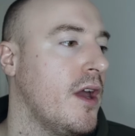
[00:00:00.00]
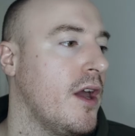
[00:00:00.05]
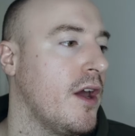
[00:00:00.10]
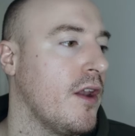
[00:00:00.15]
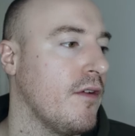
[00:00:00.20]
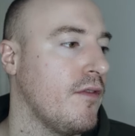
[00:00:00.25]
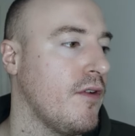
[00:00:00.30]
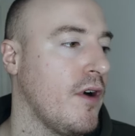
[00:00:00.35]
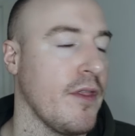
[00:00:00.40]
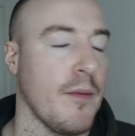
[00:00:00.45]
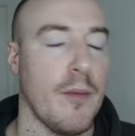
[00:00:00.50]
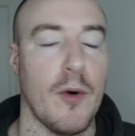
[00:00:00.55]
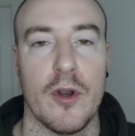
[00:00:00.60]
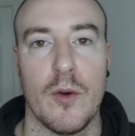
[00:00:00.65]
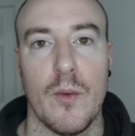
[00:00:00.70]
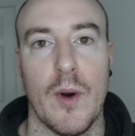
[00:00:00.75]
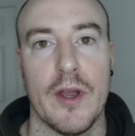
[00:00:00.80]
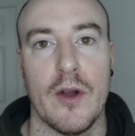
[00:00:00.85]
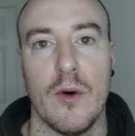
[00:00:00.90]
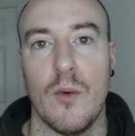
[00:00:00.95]
And I find the body
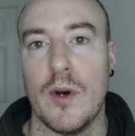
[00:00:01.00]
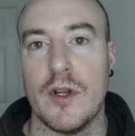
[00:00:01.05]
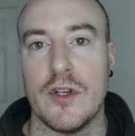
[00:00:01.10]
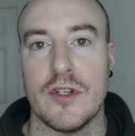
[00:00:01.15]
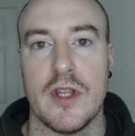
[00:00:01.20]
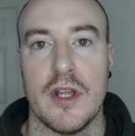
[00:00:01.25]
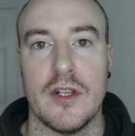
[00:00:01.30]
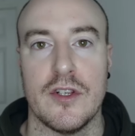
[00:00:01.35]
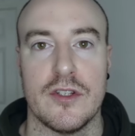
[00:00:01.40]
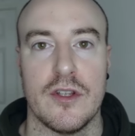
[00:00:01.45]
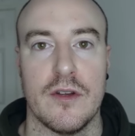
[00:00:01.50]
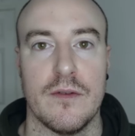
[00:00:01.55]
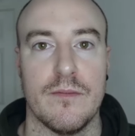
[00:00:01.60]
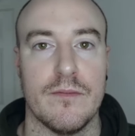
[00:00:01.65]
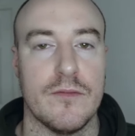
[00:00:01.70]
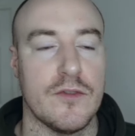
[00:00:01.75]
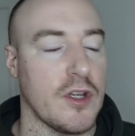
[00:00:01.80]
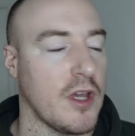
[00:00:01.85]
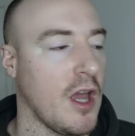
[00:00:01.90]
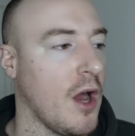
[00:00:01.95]
weight always tends
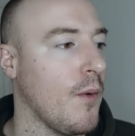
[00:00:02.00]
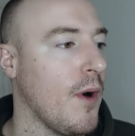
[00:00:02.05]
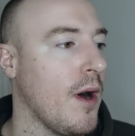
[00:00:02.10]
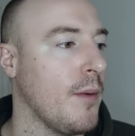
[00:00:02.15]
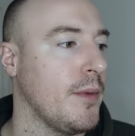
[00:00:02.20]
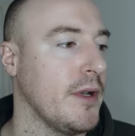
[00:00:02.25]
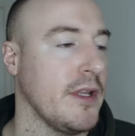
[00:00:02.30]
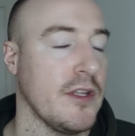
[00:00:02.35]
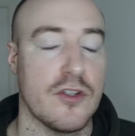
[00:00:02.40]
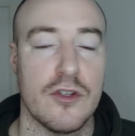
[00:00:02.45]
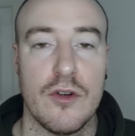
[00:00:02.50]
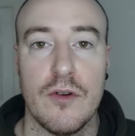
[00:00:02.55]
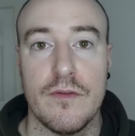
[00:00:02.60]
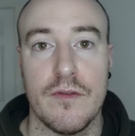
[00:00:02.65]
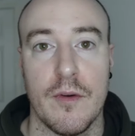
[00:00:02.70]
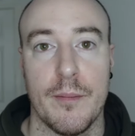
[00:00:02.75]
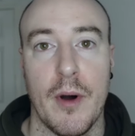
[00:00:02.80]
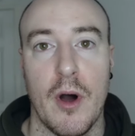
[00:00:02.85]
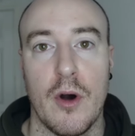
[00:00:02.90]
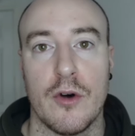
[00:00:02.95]
to go up, and it's good
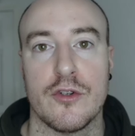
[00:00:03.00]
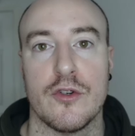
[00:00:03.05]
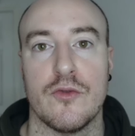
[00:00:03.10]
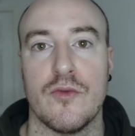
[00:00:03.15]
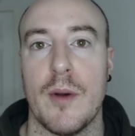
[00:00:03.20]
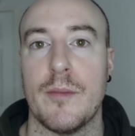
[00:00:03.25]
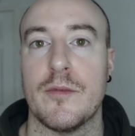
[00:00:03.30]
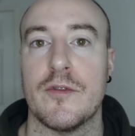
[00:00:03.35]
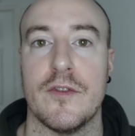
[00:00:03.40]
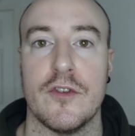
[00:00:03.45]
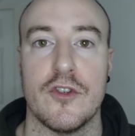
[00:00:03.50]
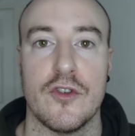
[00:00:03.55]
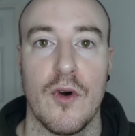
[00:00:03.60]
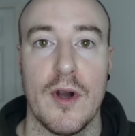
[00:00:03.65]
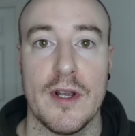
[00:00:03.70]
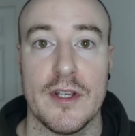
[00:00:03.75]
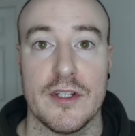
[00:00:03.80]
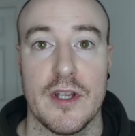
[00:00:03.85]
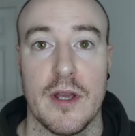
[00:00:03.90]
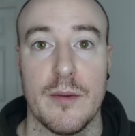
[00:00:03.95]
for partial reps for
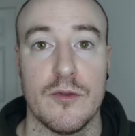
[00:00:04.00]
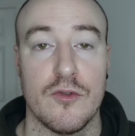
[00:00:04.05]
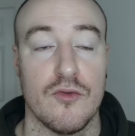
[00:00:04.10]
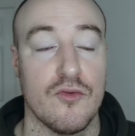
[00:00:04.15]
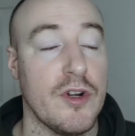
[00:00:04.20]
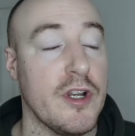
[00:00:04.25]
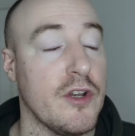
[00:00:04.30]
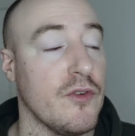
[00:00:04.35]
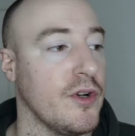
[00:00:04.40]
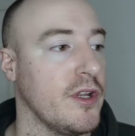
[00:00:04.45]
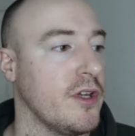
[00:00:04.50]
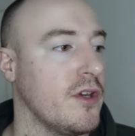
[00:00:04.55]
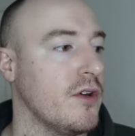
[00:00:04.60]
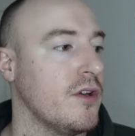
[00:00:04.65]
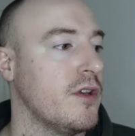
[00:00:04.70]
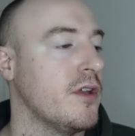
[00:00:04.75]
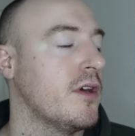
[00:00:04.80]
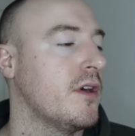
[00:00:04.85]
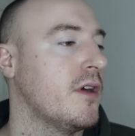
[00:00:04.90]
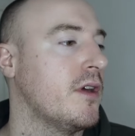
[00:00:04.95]
triceps. Really, really
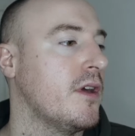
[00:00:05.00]
good.